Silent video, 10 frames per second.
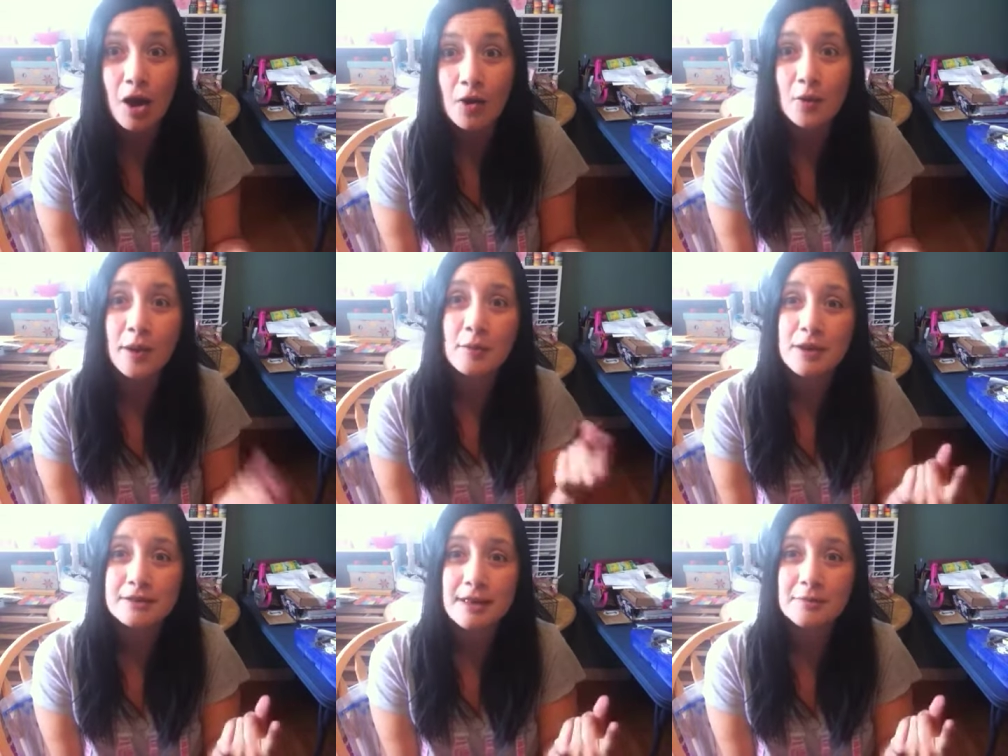oh, I
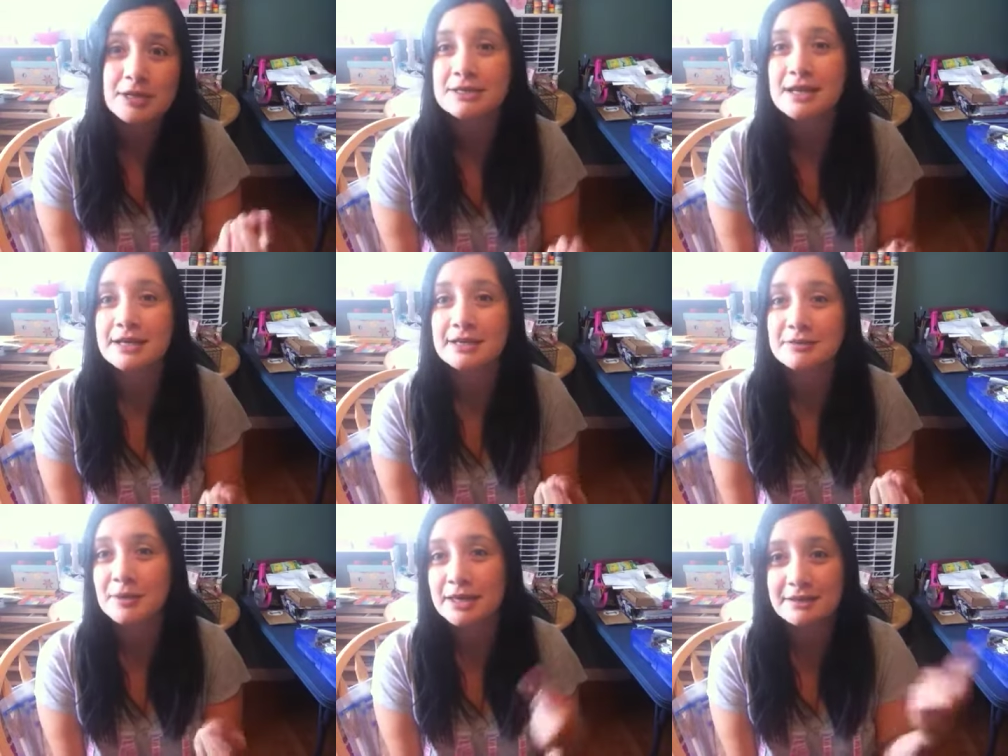want that because I
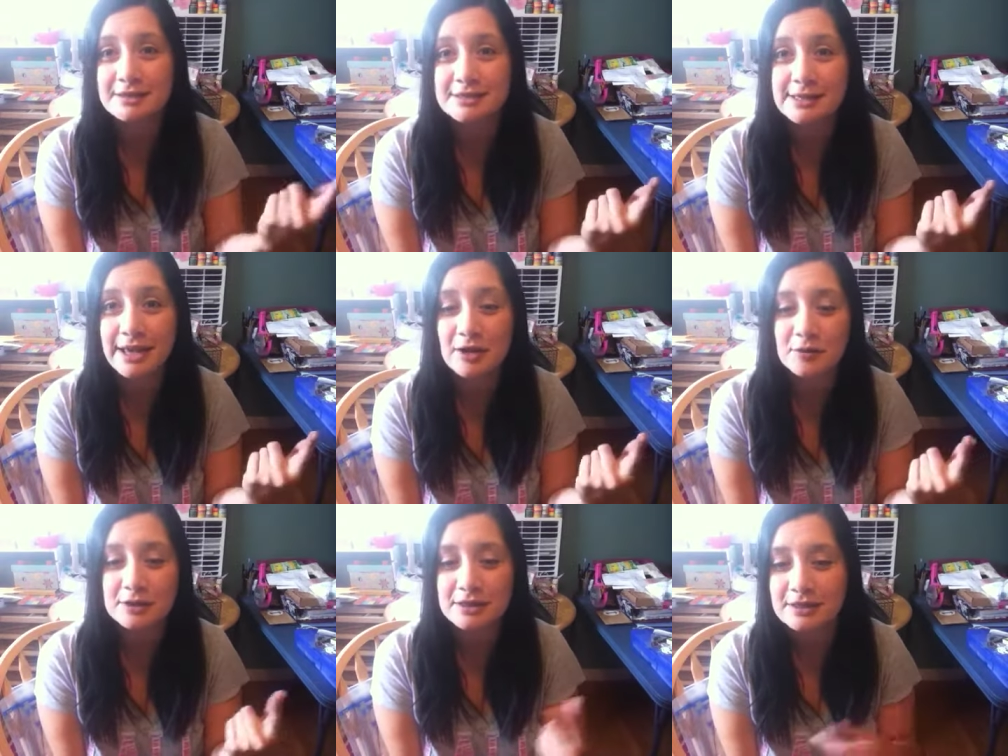can make this layout
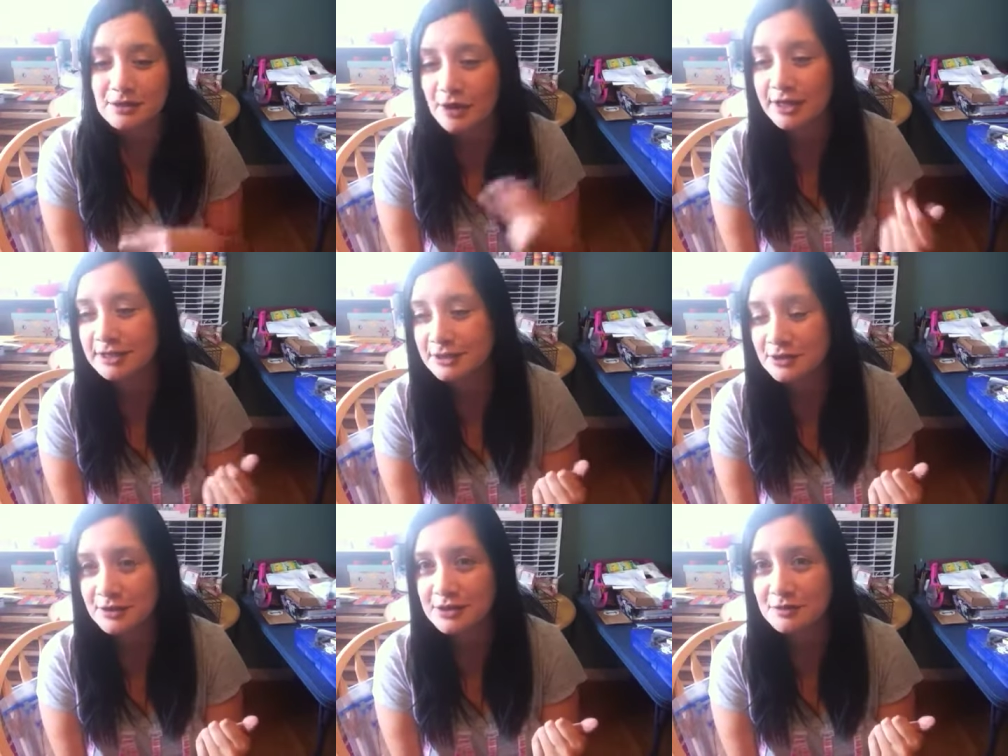with it or I can
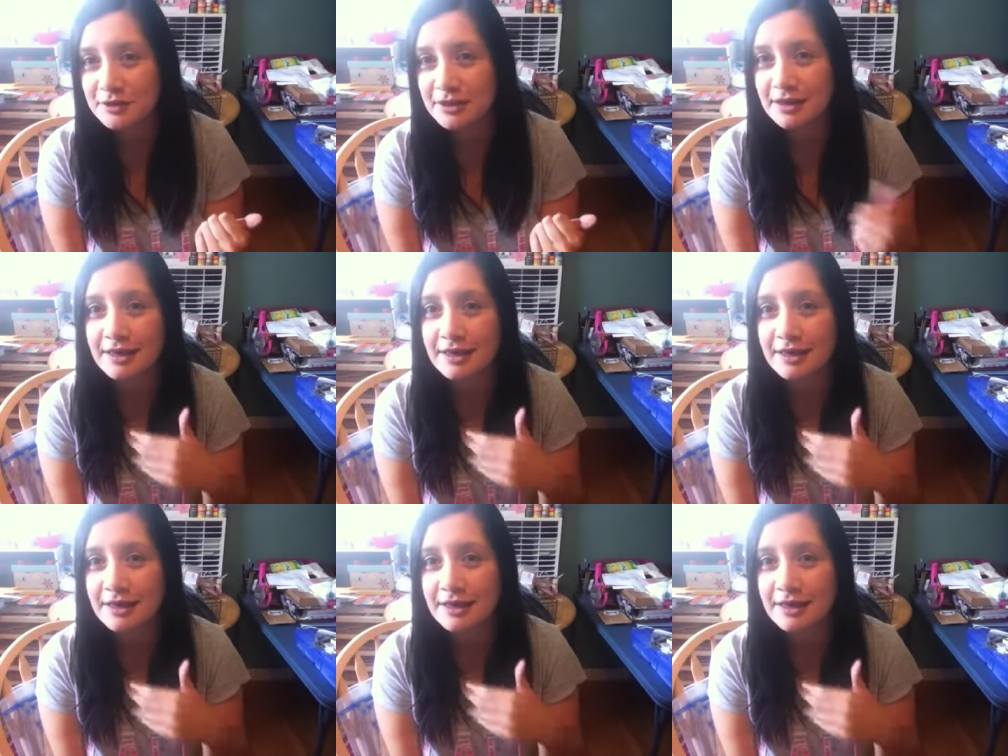do this with it.